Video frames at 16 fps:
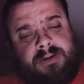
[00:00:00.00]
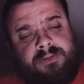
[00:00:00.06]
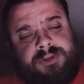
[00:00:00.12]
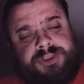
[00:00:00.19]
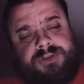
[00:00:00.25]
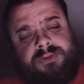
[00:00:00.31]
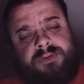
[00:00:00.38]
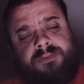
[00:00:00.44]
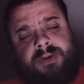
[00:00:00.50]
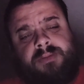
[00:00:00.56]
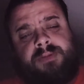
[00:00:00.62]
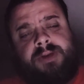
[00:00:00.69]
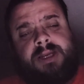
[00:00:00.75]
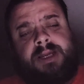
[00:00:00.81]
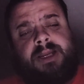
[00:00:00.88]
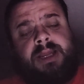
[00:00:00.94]
should
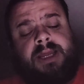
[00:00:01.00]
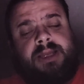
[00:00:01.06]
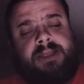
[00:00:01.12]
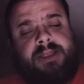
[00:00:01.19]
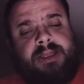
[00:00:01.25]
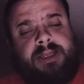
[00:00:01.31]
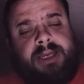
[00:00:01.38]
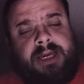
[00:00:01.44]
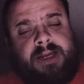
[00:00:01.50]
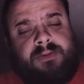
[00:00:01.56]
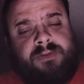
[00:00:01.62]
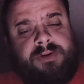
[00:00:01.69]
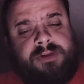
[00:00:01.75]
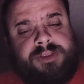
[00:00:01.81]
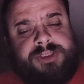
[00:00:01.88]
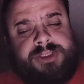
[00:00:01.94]
remember that Anthony
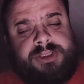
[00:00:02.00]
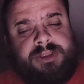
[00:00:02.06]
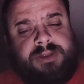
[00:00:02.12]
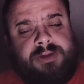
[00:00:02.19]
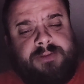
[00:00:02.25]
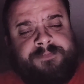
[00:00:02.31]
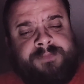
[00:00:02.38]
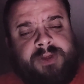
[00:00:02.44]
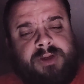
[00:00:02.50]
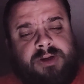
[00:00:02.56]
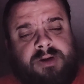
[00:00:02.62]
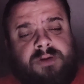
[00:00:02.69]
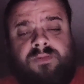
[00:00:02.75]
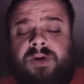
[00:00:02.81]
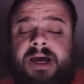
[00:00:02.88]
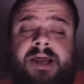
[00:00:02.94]
Edwards'
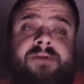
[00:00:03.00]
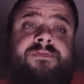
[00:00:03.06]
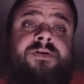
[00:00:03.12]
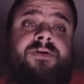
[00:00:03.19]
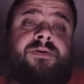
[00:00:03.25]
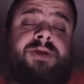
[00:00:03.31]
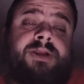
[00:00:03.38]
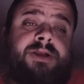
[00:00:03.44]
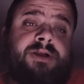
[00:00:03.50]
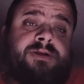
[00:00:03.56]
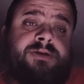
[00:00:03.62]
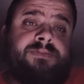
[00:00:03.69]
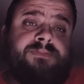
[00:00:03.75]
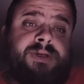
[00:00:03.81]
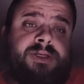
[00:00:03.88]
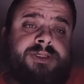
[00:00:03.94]
arrival
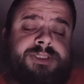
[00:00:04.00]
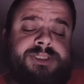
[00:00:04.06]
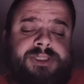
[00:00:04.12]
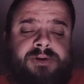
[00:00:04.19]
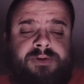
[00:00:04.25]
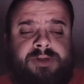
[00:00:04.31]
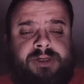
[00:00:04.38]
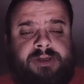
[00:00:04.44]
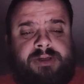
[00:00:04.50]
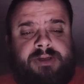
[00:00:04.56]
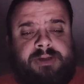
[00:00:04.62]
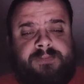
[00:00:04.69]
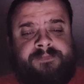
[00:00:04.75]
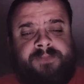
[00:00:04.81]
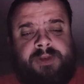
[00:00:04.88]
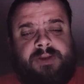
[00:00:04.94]
in Minnesota
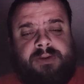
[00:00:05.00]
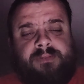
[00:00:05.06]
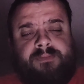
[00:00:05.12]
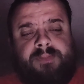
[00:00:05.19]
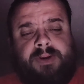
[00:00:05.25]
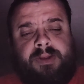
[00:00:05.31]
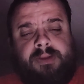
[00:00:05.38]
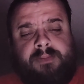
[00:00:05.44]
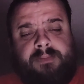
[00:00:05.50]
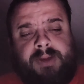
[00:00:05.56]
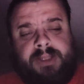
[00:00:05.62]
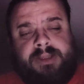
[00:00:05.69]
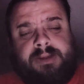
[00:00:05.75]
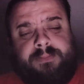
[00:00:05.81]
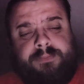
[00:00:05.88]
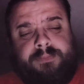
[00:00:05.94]

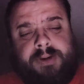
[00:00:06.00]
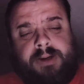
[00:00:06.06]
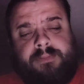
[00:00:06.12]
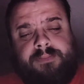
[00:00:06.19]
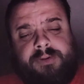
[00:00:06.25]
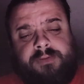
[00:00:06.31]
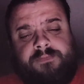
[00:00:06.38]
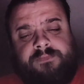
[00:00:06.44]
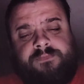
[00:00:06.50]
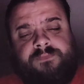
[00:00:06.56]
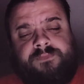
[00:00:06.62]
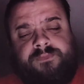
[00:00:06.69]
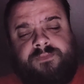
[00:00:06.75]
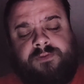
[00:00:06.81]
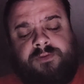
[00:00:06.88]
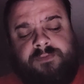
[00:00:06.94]
meant the bump of
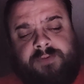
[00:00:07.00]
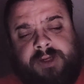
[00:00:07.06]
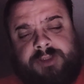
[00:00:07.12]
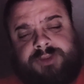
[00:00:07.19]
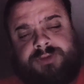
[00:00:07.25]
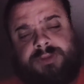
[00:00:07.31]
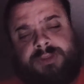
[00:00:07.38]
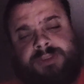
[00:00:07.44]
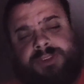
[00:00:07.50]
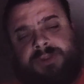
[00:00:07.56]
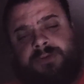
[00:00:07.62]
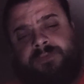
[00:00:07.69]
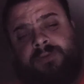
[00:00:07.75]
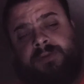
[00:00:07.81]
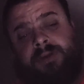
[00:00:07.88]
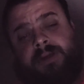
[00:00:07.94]
four victories. So
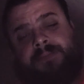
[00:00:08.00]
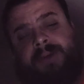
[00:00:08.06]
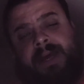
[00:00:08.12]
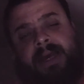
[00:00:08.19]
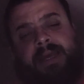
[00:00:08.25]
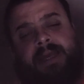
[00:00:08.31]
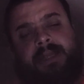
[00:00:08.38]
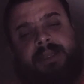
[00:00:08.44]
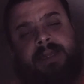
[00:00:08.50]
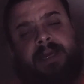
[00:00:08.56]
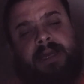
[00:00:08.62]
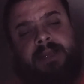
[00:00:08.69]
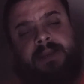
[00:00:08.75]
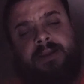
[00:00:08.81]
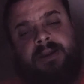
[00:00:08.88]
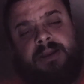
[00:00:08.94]
if you look back at
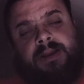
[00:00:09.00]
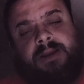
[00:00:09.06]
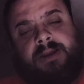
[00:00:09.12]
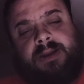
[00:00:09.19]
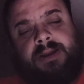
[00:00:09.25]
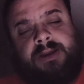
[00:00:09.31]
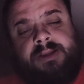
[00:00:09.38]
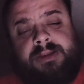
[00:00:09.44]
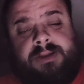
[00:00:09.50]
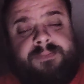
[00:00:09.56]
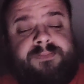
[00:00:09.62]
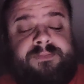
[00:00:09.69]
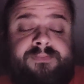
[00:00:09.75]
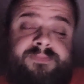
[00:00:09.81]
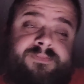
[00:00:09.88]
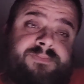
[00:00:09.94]
that, the
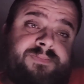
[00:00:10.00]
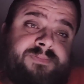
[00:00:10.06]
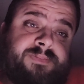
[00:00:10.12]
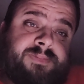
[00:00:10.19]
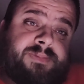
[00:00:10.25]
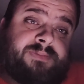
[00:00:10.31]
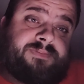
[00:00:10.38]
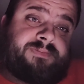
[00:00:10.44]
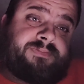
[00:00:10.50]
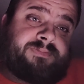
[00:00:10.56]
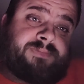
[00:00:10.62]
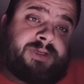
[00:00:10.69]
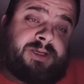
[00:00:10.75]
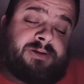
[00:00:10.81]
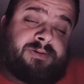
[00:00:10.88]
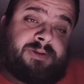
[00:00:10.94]

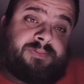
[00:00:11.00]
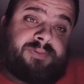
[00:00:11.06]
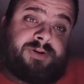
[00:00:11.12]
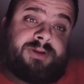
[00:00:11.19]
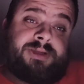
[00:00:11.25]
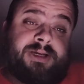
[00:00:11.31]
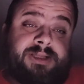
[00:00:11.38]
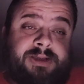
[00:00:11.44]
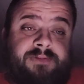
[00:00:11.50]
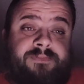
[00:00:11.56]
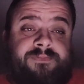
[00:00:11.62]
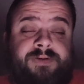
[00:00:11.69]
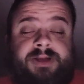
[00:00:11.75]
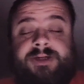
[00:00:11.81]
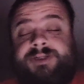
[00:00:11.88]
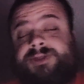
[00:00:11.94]
predicted
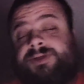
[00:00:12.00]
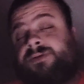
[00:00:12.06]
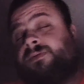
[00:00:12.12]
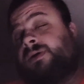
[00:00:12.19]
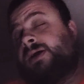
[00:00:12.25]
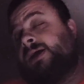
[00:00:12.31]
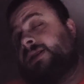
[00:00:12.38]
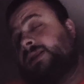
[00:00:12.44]
finish, or what I